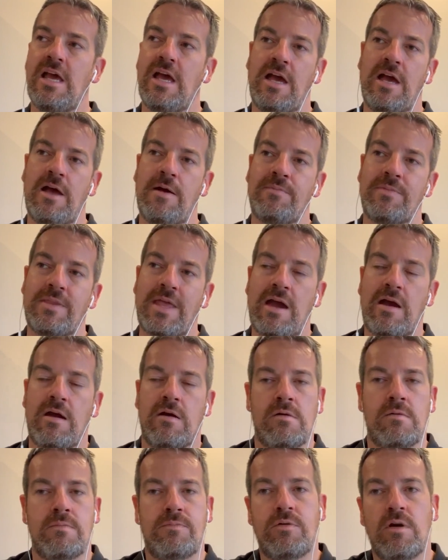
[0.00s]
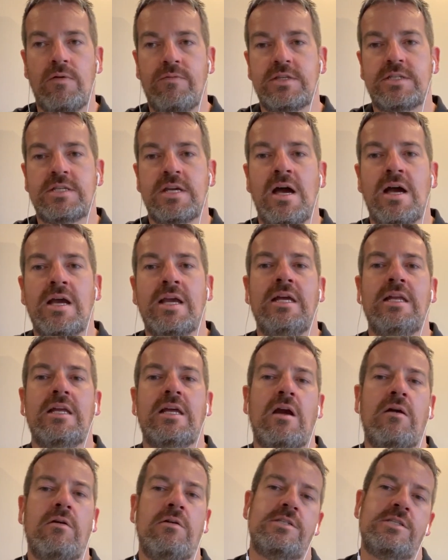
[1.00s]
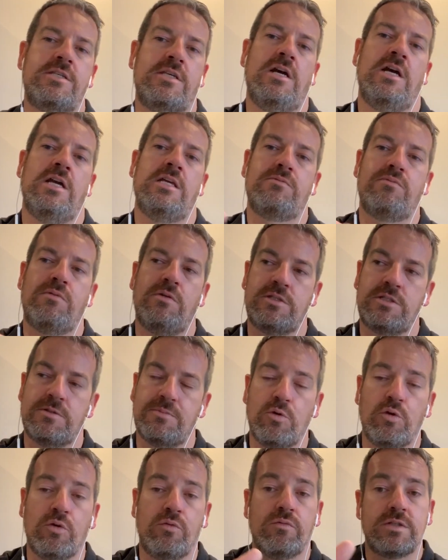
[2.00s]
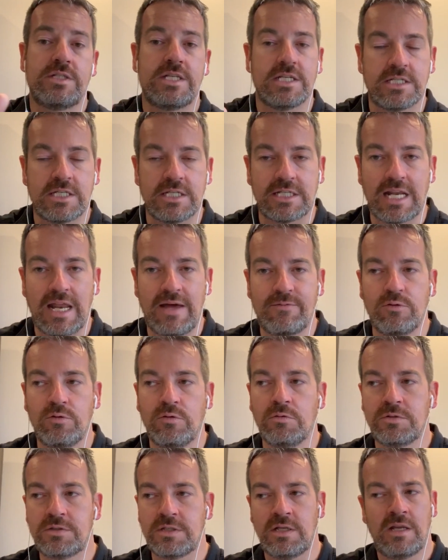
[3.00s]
our profit target coincides with support and resistance levels.